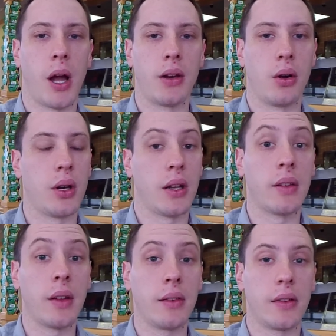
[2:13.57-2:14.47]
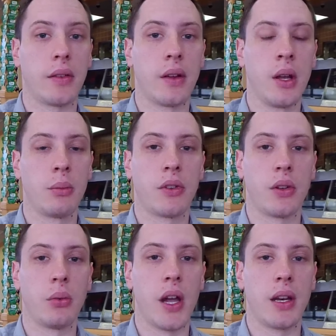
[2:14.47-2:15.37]
I know it exists. I'm
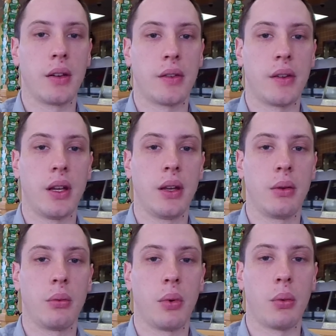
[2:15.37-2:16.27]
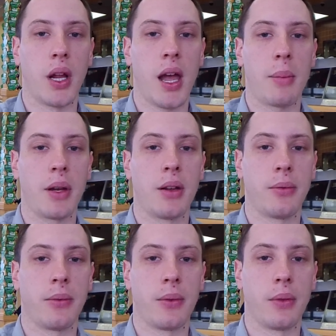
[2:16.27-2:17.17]
still waiting to see what would happen if